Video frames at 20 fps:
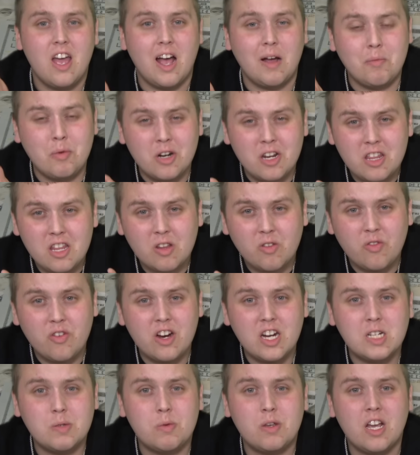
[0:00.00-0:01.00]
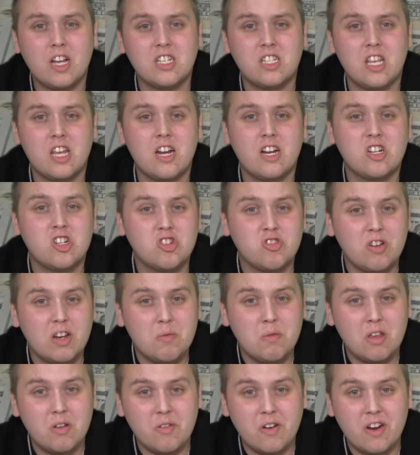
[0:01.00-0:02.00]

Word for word: I'm putting this first because they are extremely